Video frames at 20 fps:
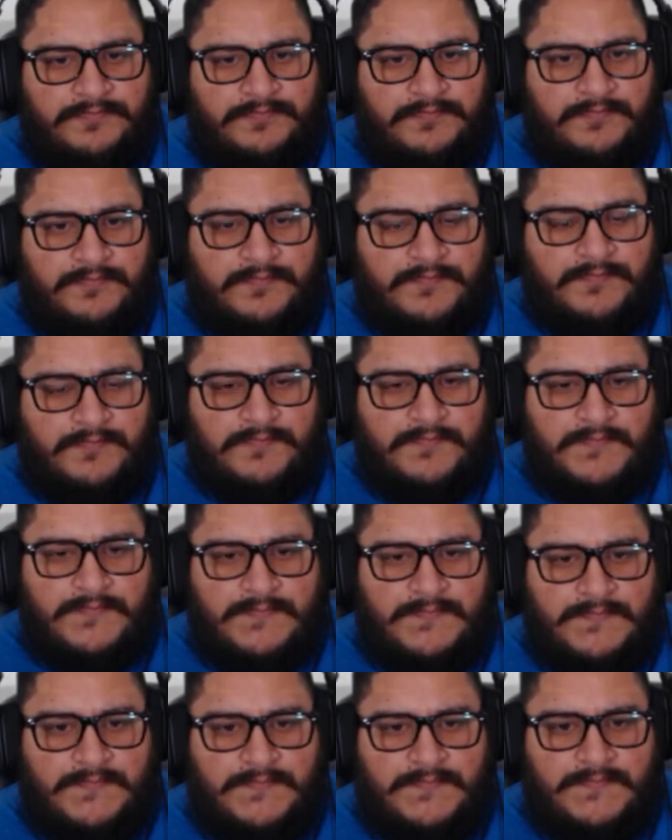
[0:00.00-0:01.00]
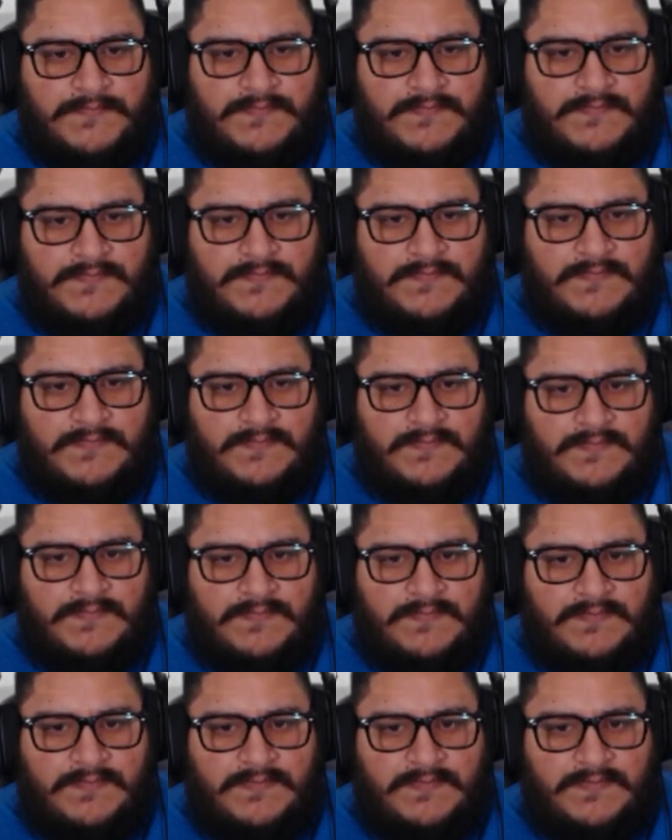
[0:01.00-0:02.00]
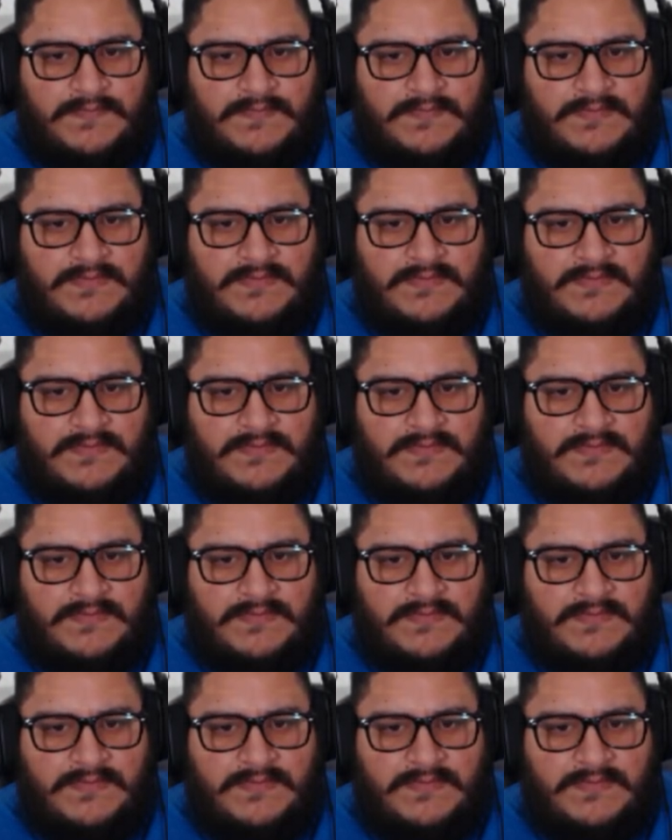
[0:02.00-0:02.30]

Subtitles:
(silence)